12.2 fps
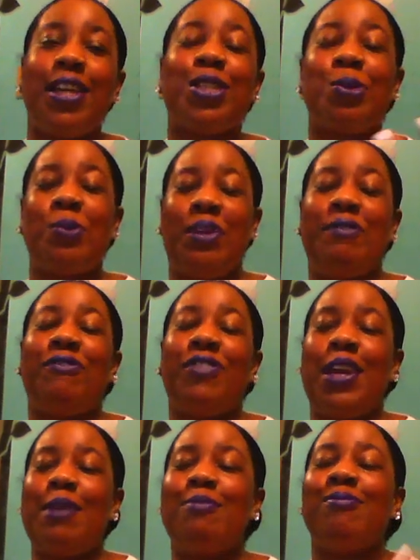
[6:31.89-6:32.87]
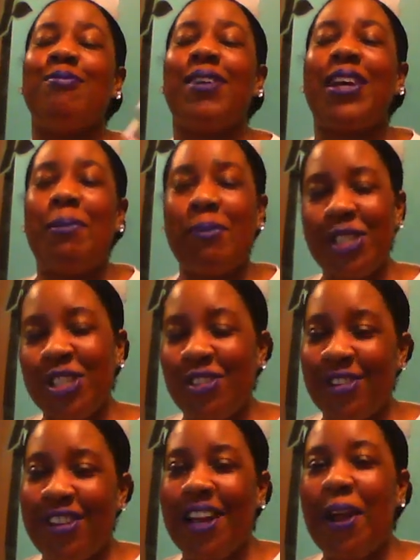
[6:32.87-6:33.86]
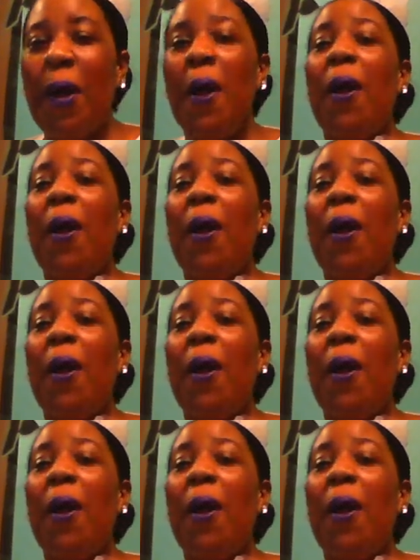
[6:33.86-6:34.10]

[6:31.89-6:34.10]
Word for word: a twin flame chemistry,